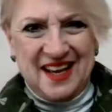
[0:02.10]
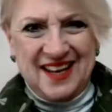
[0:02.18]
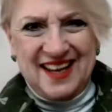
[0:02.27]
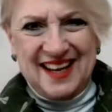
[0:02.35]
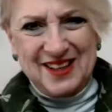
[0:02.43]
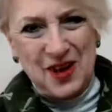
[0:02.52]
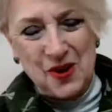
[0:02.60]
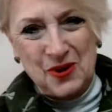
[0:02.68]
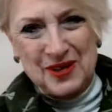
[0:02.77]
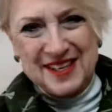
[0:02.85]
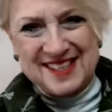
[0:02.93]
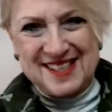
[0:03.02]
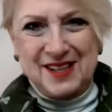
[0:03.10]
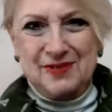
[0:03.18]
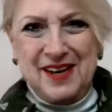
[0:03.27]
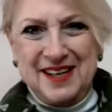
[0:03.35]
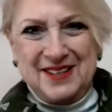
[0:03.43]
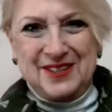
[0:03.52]
Hello,
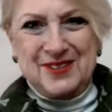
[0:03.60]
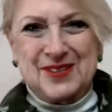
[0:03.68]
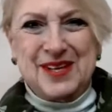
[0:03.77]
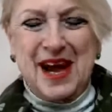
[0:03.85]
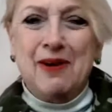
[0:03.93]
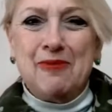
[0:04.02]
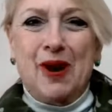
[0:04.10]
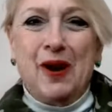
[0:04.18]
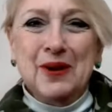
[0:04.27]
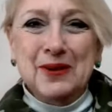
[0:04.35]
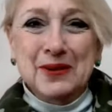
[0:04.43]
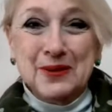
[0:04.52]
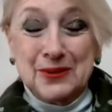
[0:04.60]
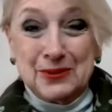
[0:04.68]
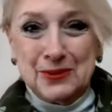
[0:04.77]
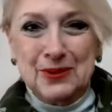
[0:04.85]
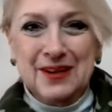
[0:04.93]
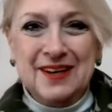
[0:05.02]
accelerators. How are
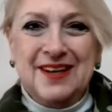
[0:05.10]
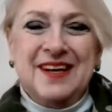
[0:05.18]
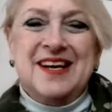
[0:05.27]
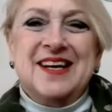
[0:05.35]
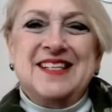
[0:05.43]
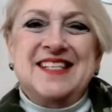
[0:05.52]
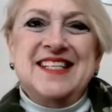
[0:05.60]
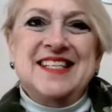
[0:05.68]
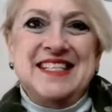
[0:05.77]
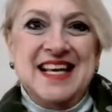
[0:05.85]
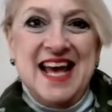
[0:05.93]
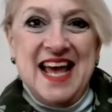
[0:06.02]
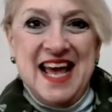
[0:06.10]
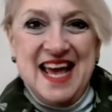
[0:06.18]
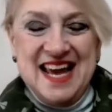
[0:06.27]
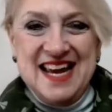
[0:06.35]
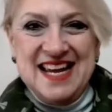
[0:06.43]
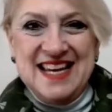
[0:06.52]
you?
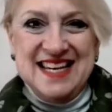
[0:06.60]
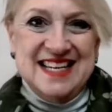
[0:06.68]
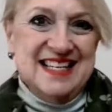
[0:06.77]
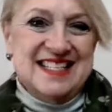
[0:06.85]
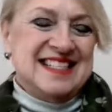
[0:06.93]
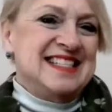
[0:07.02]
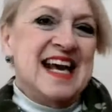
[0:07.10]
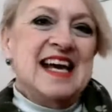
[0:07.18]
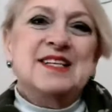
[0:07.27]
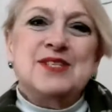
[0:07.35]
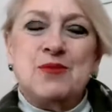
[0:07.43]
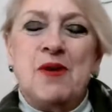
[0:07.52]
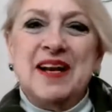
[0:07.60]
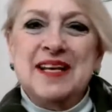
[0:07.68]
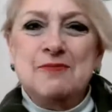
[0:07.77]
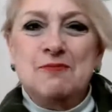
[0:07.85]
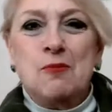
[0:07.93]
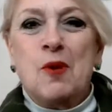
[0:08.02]
Today is day
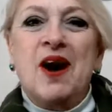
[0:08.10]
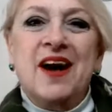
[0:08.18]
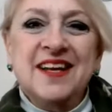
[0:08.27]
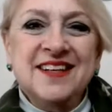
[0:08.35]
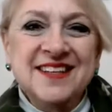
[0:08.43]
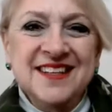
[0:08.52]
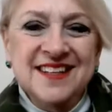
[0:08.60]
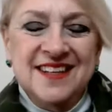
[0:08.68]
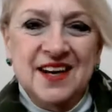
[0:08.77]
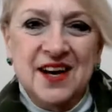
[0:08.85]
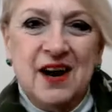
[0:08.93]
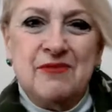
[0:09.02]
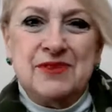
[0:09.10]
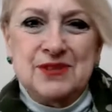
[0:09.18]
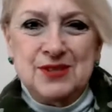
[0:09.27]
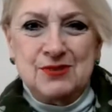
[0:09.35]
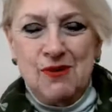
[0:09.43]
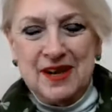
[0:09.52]
21 of the
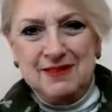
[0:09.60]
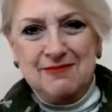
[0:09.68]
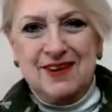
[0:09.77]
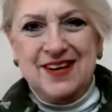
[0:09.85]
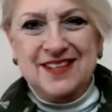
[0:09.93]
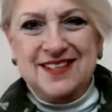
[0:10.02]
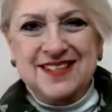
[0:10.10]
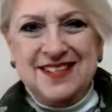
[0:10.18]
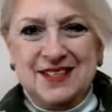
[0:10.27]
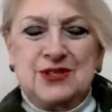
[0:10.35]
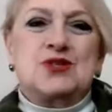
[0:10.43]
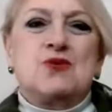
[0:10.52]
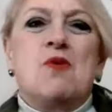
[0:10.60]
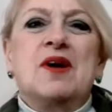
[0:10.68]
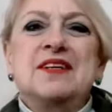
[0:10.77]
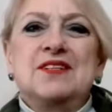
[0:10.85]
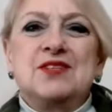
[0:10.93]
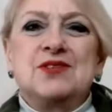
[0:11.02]
21 in
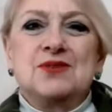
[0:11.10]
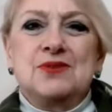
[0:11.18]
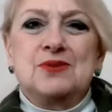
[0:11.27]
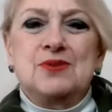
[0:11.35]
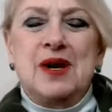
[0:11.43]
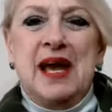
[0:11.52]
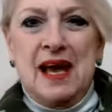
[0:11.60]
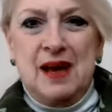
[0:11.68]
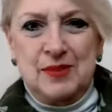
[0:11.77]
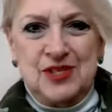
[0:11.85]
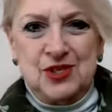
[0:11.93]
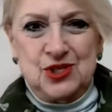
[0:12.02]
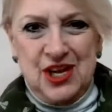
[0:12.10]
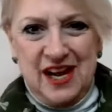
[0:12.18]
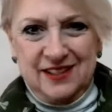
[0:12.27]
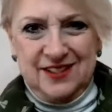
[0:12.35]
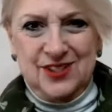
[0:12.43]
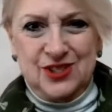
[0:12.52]
22 Habits
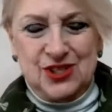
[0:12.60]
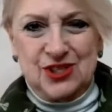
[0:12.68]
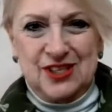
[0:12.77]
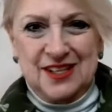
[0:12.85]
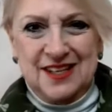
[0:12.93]
Challenge.